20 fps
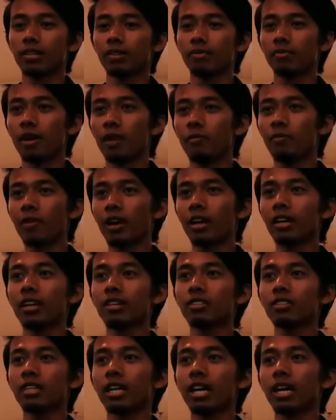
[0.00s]
My
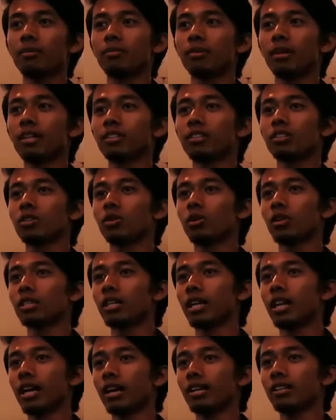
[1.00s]
father's name is
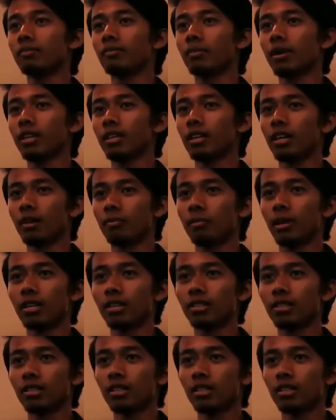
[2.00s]
Roslan Bin Rahman.